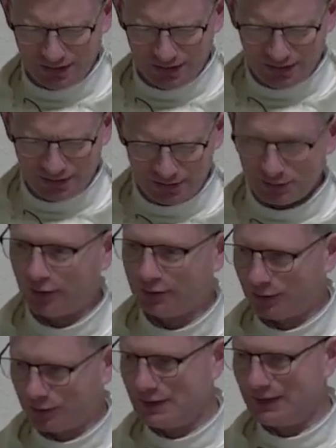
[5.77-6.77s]
Uh, not
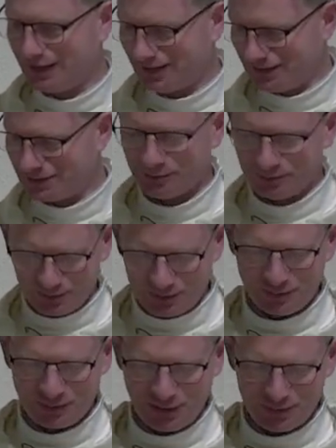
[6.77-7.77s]
that I meet ladies. I mean,
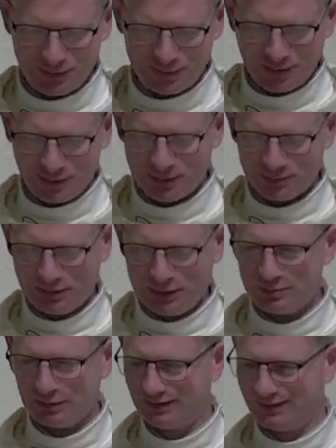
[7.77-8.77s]
I mean, I meet
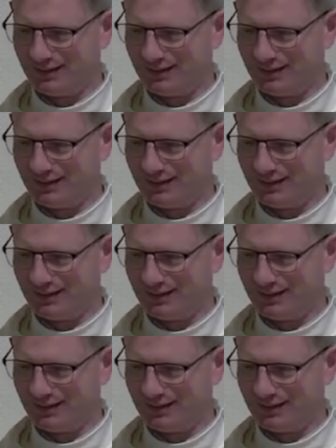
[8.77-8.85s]
people.